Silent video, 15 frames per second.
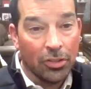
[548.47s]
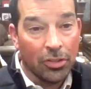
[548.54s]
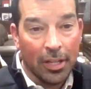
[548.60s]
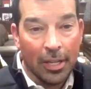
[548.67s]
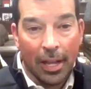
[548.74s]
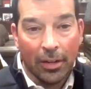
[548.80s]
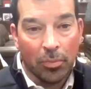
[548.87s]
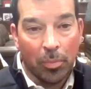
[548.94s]
he can
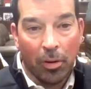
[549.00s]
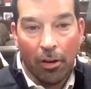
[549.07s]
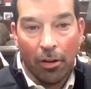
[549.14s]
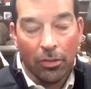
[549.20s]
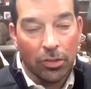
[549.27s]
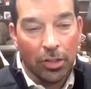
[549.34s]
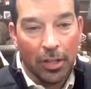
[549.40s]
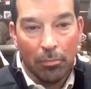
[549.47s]
catch
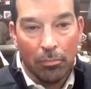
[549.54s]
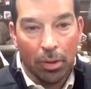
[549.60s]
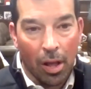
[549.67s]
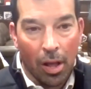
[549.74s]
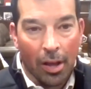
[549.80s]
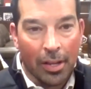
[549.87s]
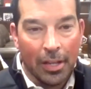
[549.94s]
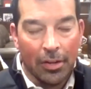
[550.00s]
balls, he can
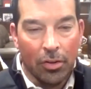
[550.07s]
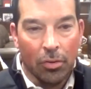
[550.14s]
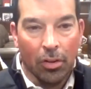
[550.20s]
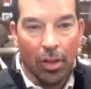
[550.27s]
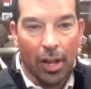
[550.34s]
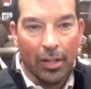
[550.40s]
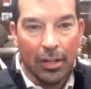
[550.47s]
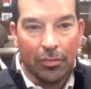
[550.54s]
block, he can do a
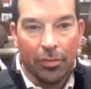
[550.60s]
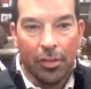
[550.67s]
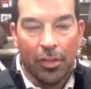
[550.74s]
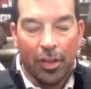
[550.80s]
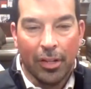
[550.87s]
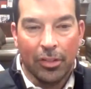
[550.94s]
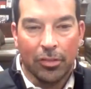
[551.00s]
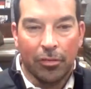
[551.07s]
lot of different
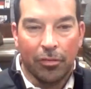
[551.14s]
things.